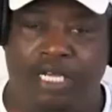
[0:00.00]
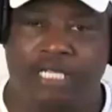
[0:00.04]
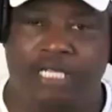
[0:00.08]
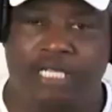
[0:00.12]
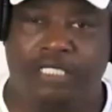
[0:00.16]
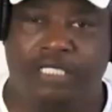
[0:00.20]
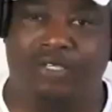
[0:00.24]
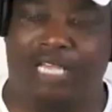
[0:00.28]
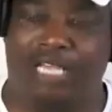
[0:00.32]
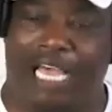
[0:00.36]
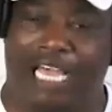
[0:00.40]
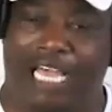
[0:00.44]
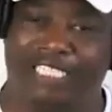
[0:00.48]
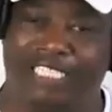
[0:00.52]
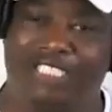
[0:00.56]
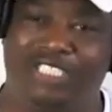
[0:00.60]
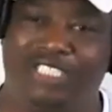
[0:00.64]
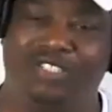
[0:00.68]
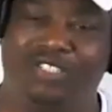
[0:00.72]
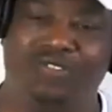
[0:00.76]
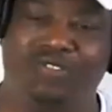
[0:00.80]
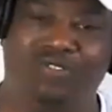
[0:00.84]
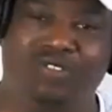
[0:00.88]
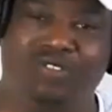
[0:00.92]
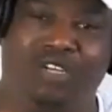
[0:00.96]
So guys,
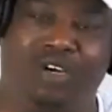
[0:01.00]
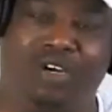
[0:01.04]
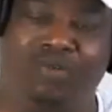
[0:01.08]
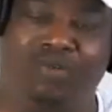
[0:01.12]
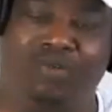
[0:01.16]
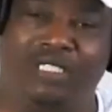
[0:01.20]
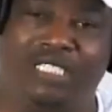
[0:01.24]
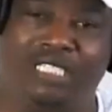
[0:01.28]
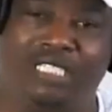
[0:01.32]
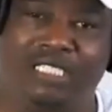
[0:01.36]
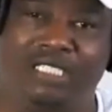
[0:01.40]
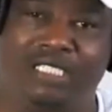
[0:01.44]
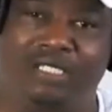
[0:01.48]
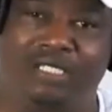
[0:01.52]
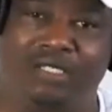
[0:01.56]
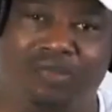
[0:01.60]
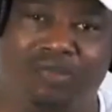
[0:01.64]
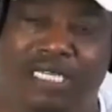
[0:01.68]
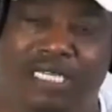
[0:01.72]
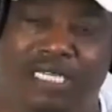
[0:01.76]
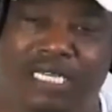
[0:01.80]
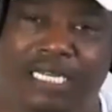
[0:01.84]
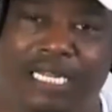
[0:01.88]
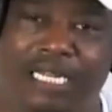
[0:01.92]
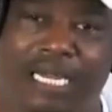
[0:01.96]
you know what to do.
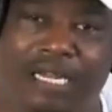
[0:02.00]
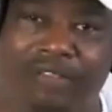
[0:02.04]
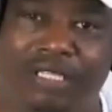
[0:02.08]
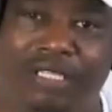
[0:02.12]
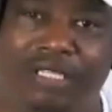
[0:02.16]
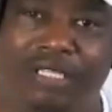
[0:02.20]
Get out